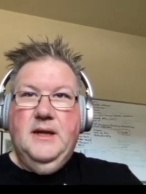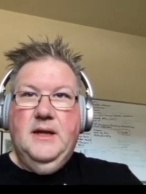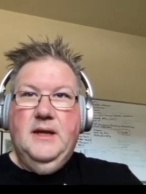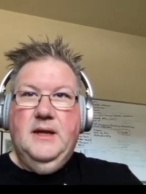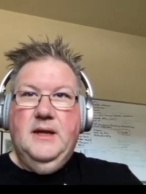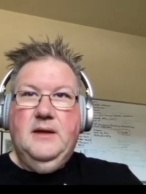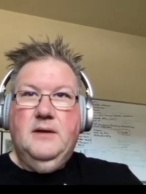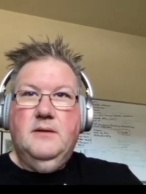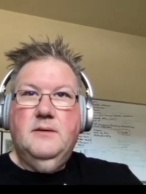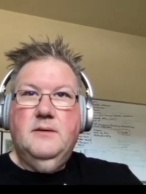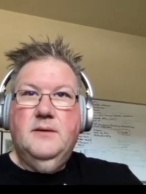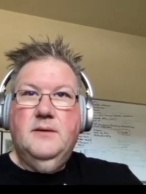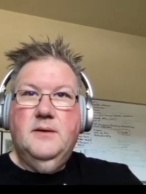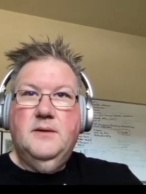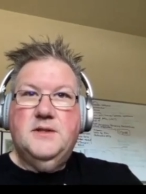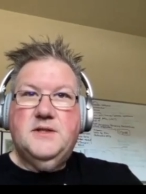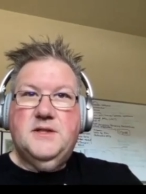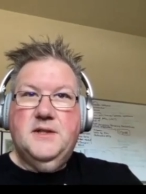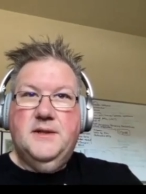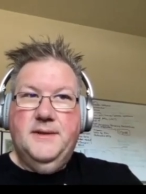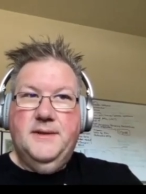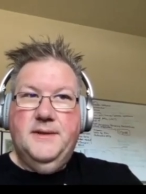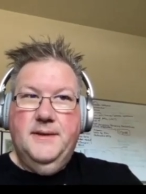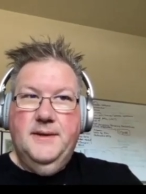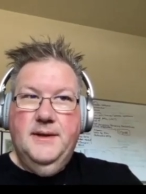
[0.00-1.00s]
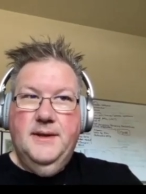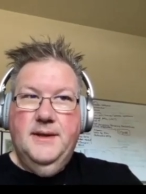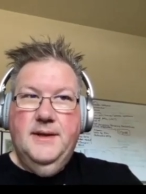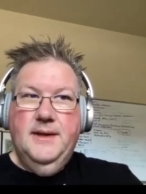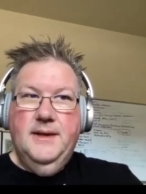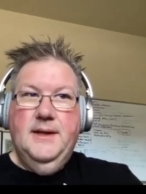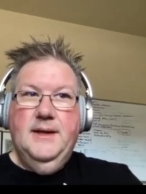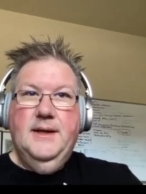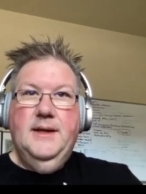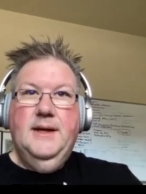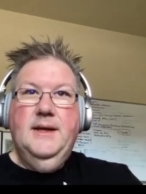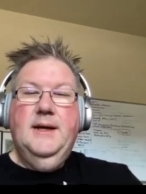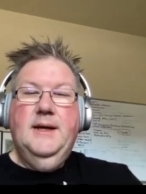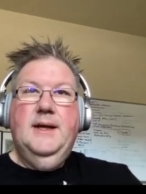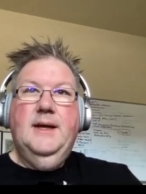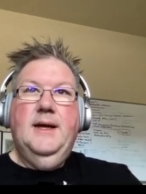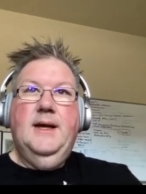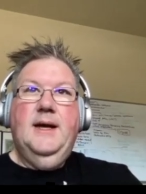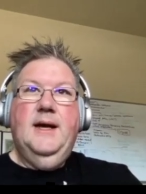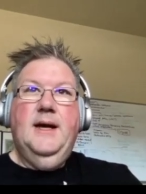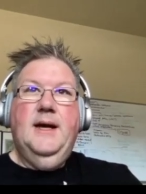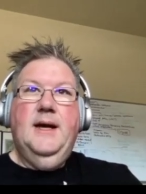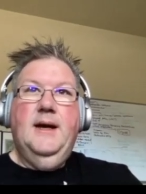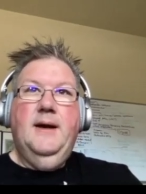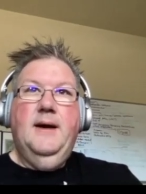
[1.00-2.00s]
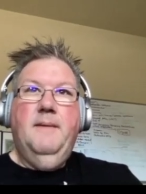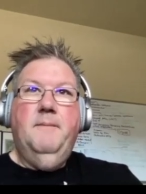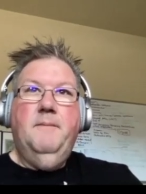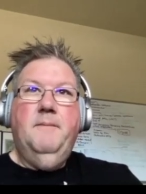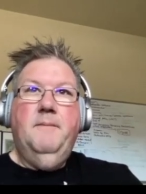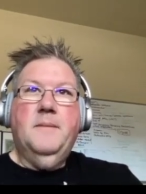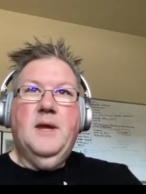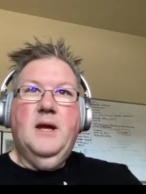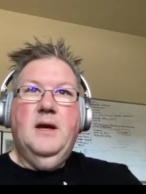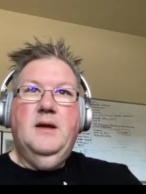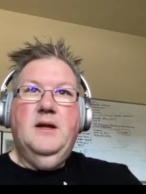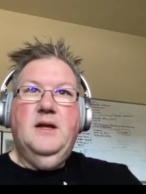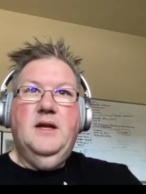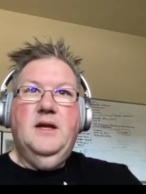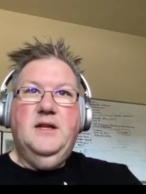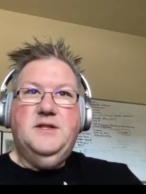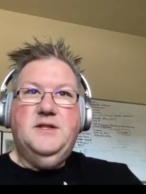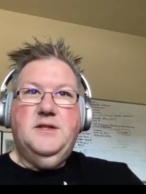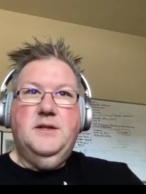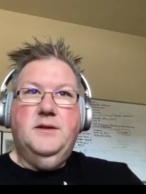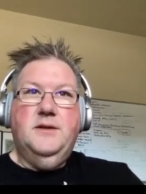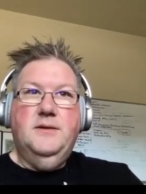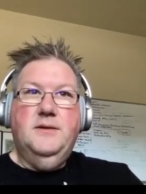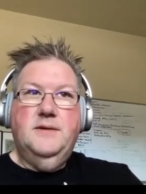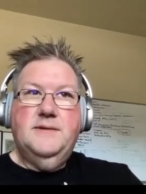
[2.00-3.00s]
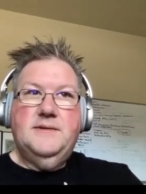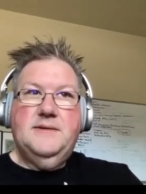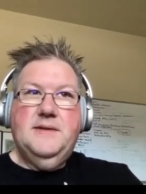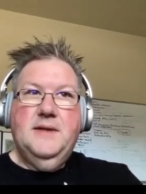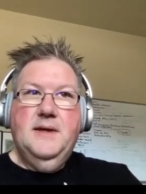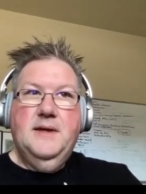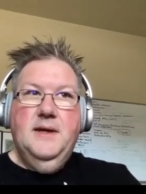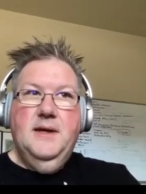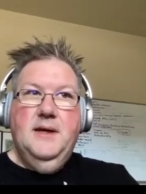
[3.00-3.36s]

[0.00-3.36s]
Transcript: inclusion um, issues.